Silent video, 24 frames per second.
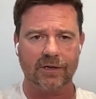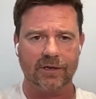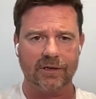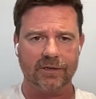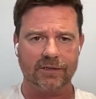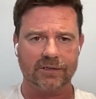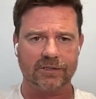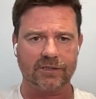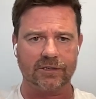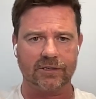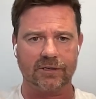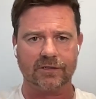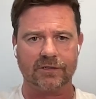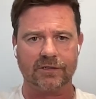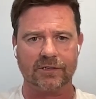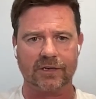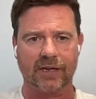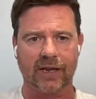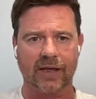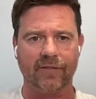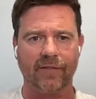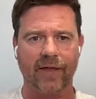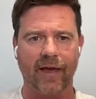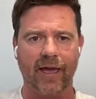to, to
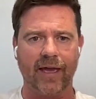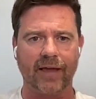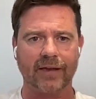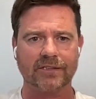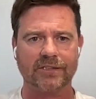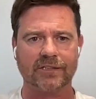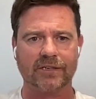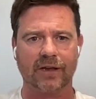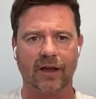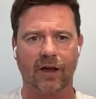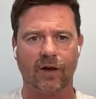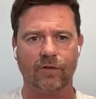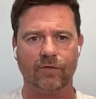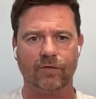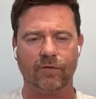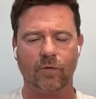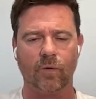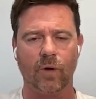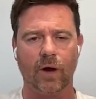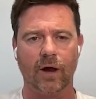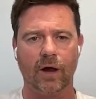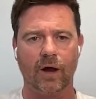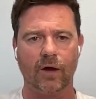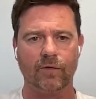get that exit
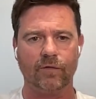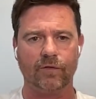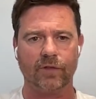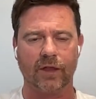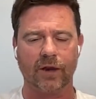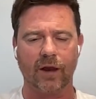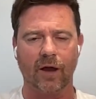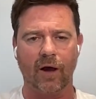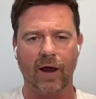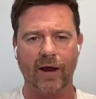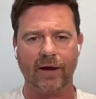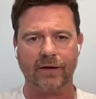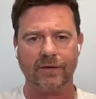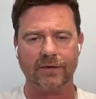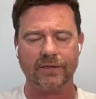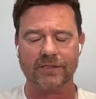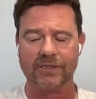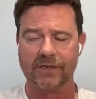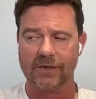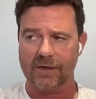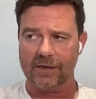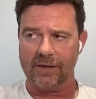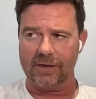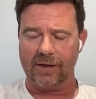over, over the line. And
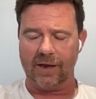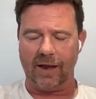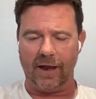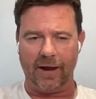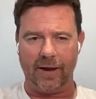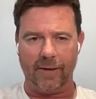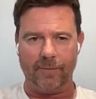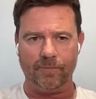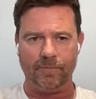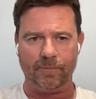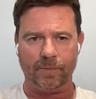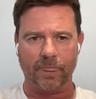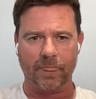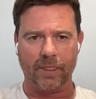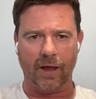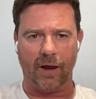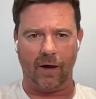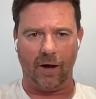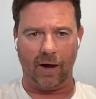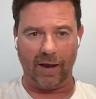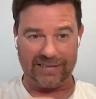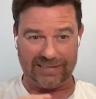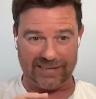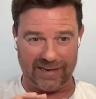um,
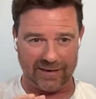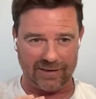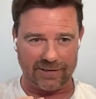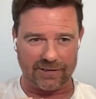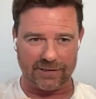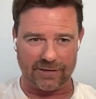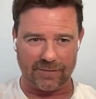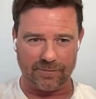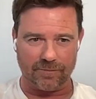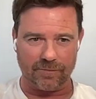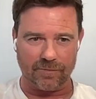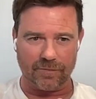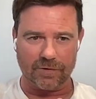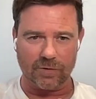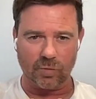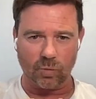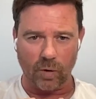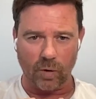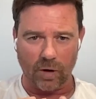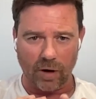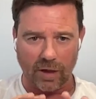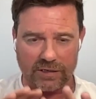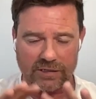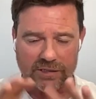I tend to,
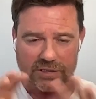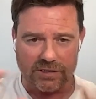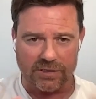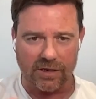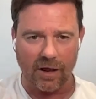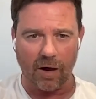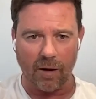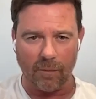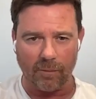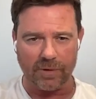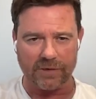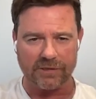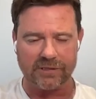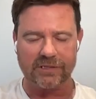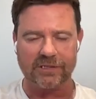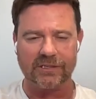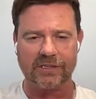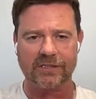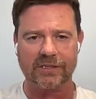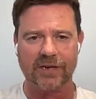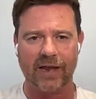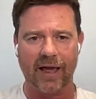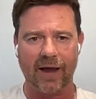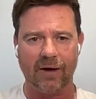when I start
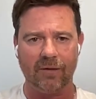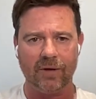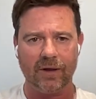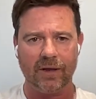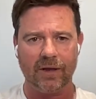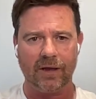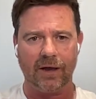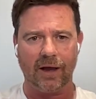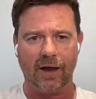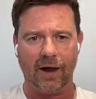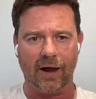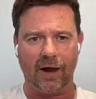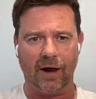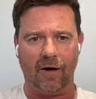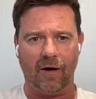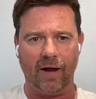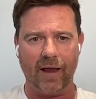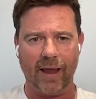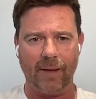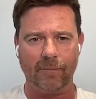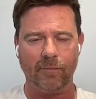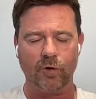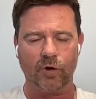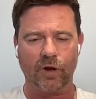businesses now, uh, I
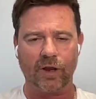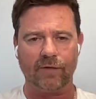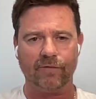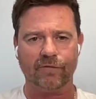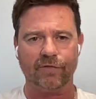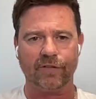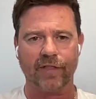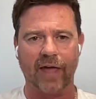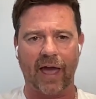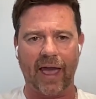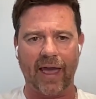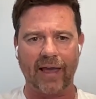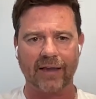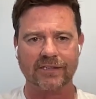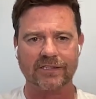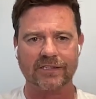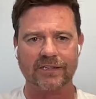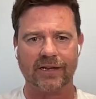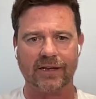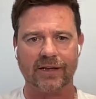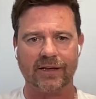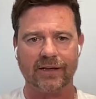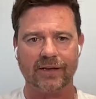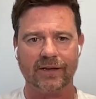am looking for that
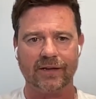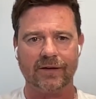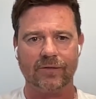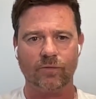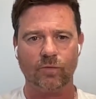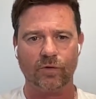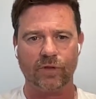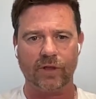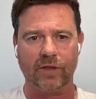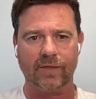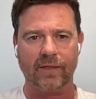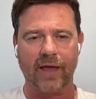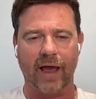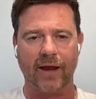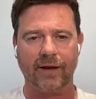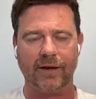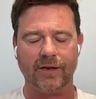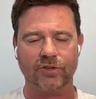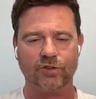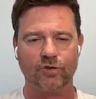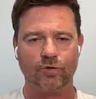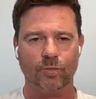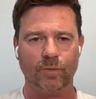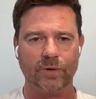exit within that
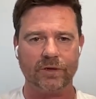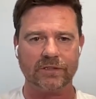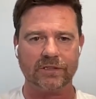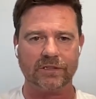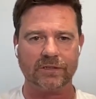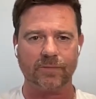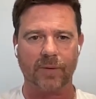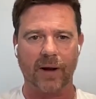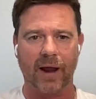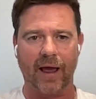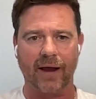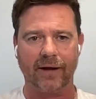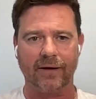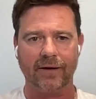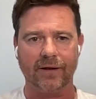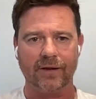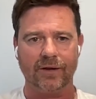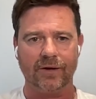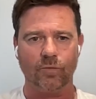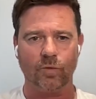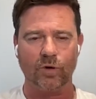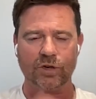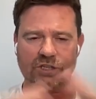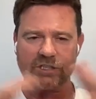initial business plan,
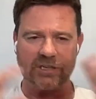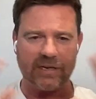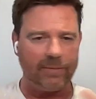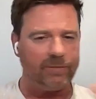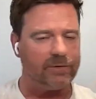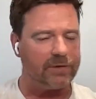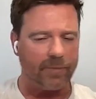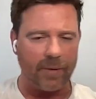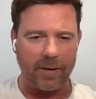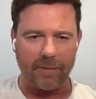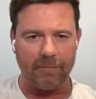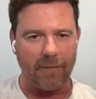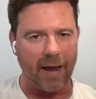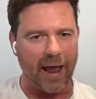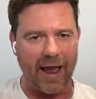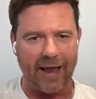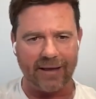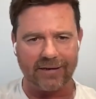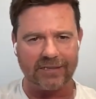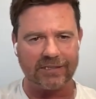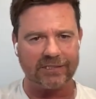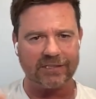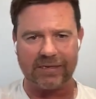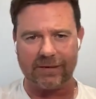which seems a bit
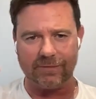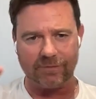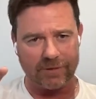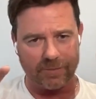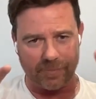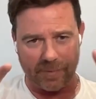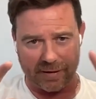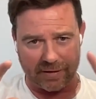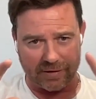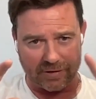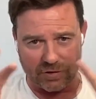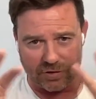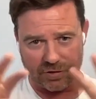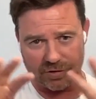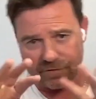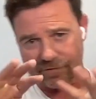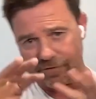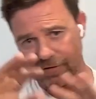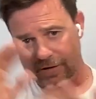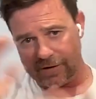mad. It seems a bit sort of,